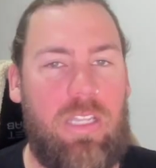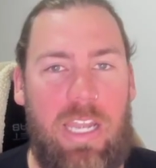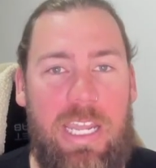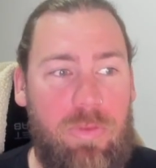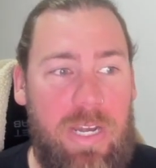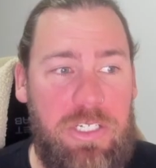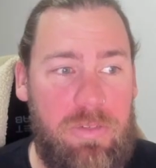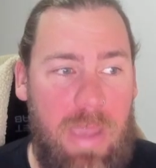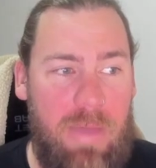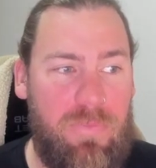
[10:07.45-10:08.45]
The land
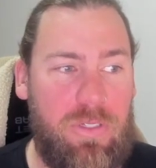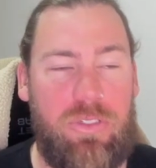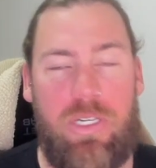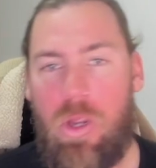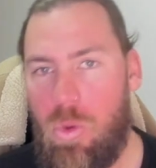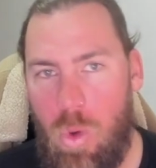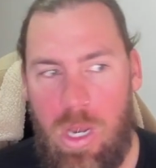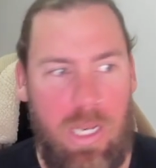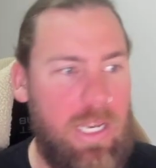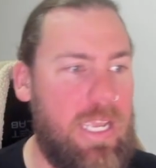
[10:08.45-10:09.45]
region, map filtering, or
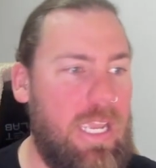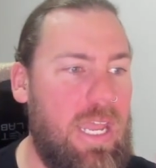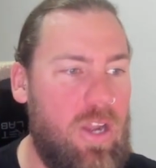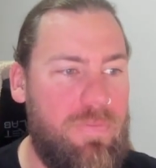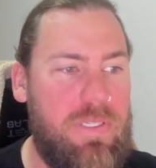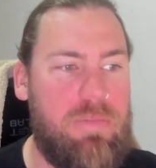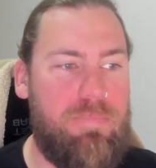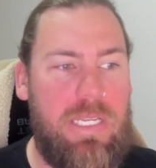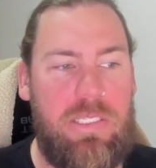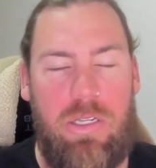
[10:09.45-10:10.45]
wallet link, and offers and
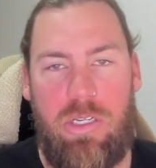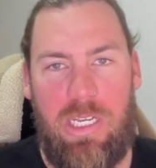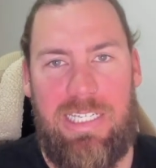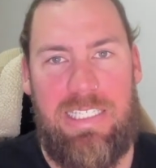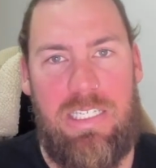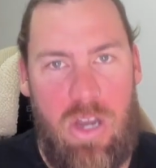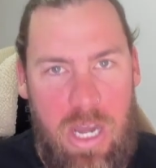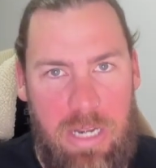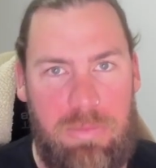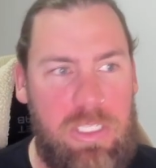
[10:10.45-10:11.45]
bids on listed items.